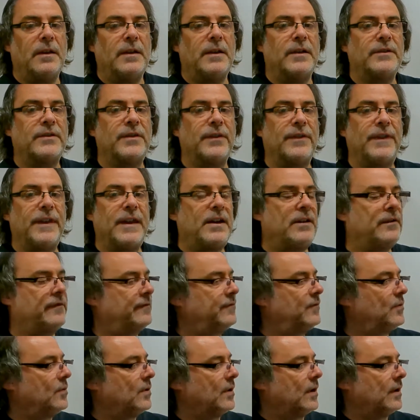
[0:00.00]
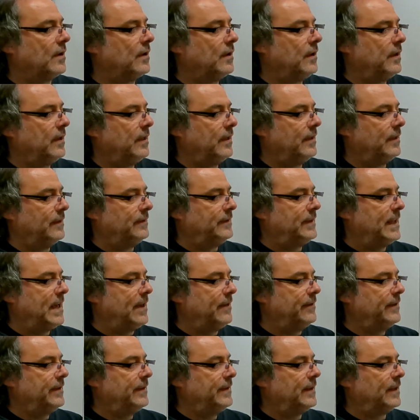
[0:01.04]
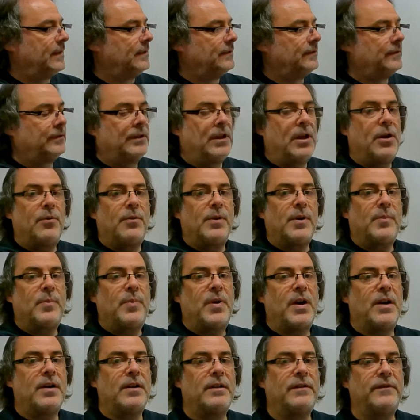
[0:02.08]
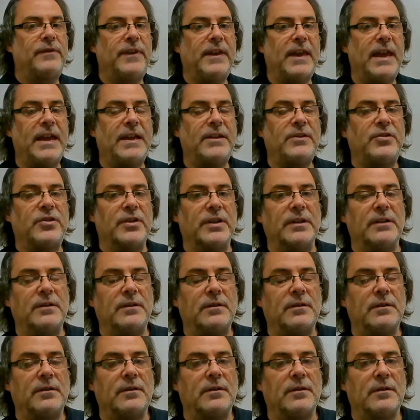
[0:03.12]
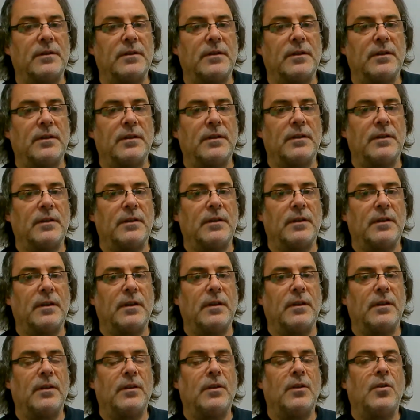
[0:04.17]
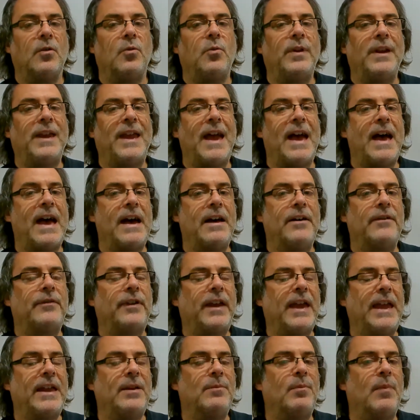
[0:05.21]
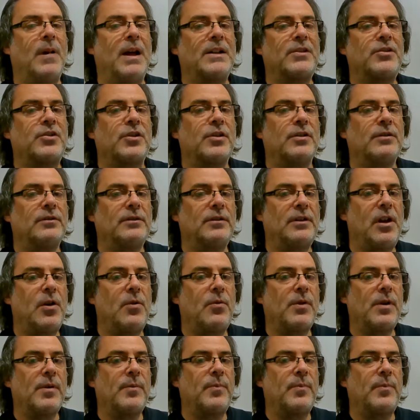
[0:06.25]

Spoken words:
So therefore, down in the lower part of the engine, we have a much lower